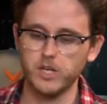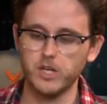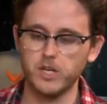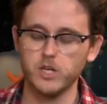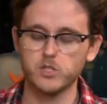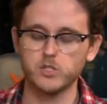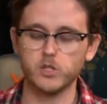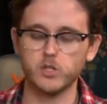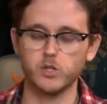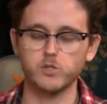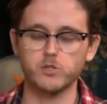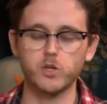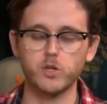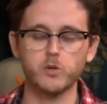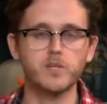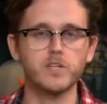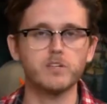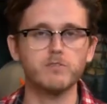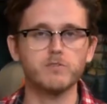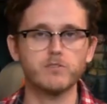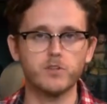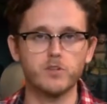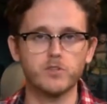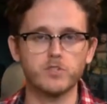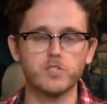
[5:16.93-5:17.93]
So don't be
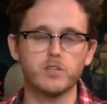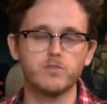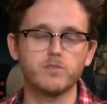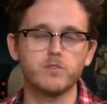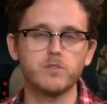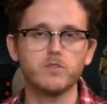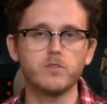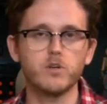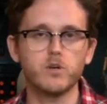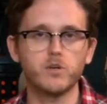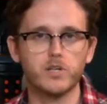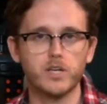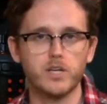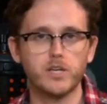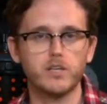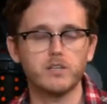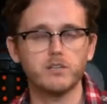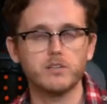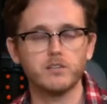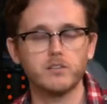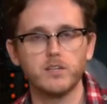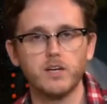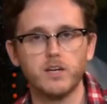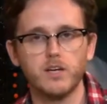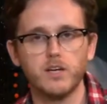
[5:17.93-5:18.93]
confused. If you don't get it,
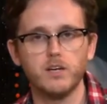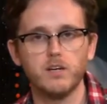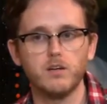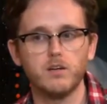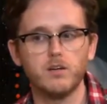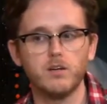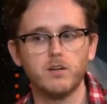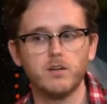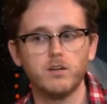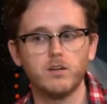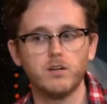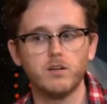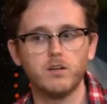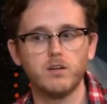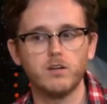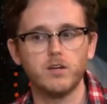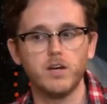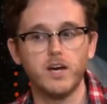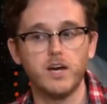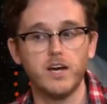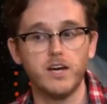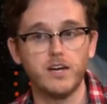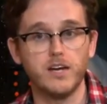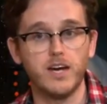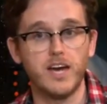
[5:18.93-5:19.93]

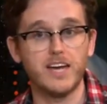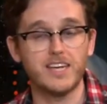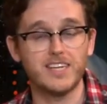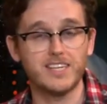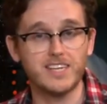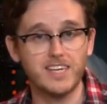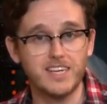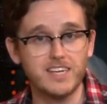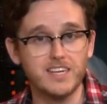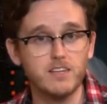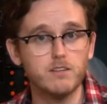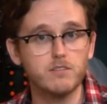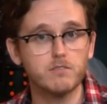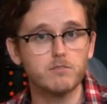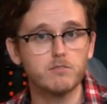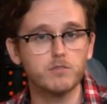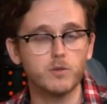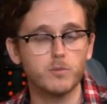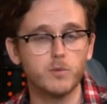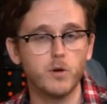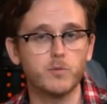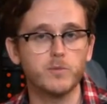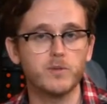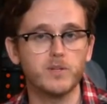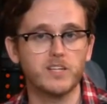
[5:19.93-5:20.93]
a key from
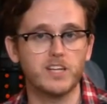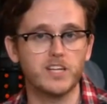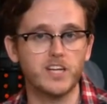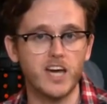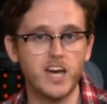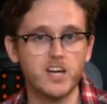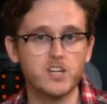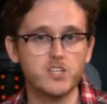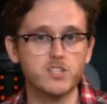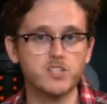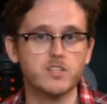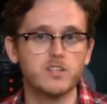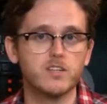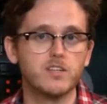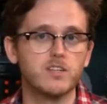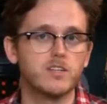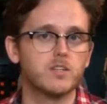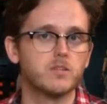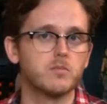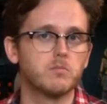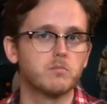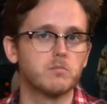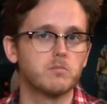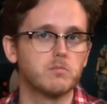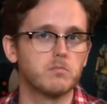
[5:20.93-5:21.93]
opening a cache,
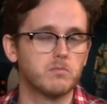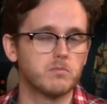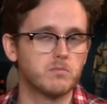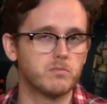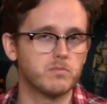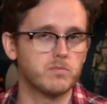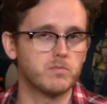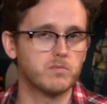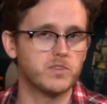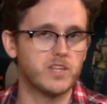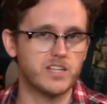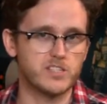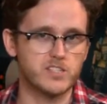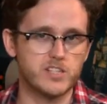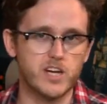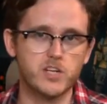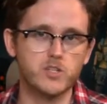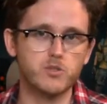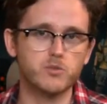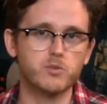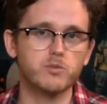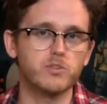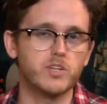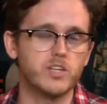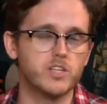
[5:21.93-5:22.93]
that's
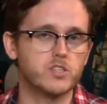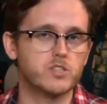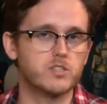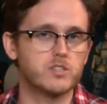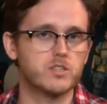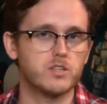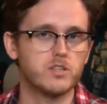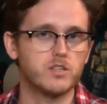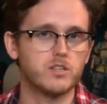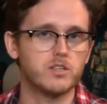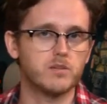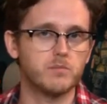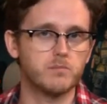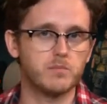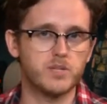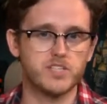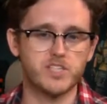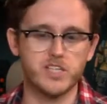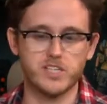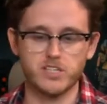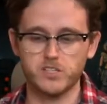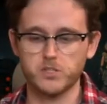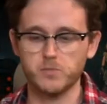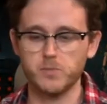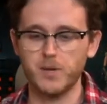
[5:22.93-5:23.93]
natural. It's
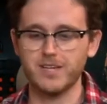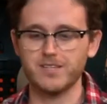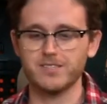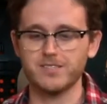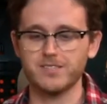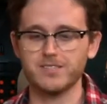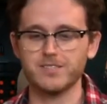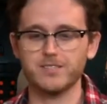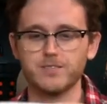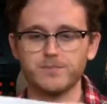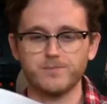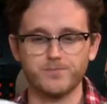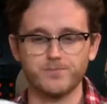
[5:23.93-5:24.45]
percentage based.